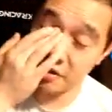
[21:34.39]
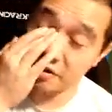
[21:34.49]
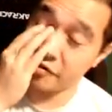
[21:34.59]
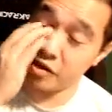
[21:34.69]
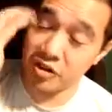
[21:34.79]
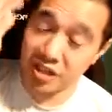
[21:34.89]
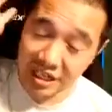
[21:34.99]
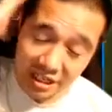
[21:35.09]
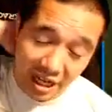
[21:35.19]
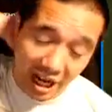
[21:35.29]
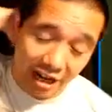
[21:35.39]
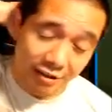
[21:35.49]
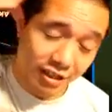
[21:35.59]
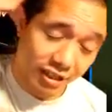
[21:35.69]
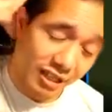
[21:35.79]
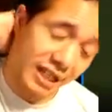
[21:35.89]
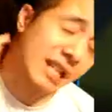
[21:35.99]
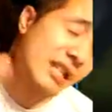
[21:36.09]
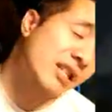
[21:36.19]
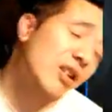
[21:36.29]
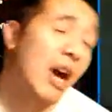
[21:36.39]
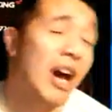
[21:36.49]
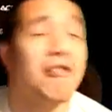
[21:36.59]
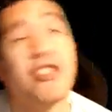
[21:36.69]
If you use it against Iris, you know, Iris